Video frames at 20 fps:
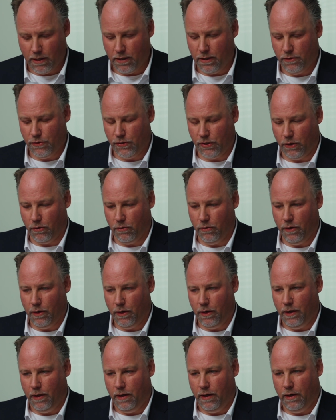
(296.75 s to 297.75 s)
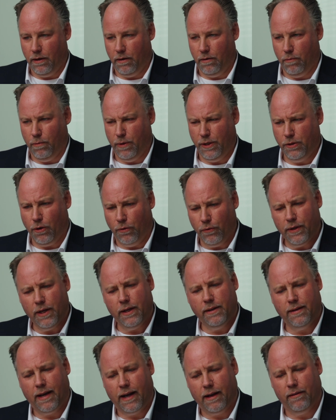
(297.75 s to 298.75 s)
So we don't
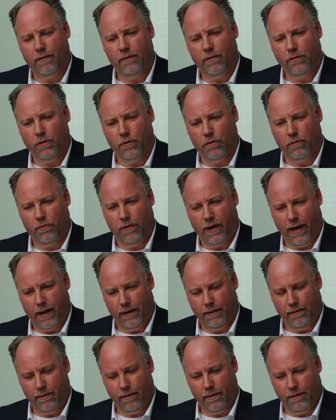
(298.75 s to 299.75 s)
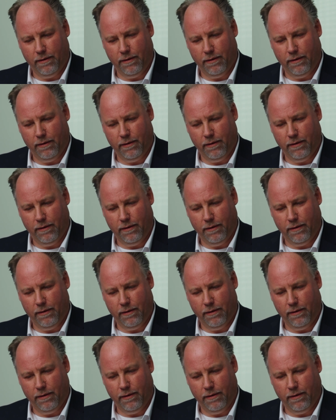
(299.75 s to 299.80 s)
intend to create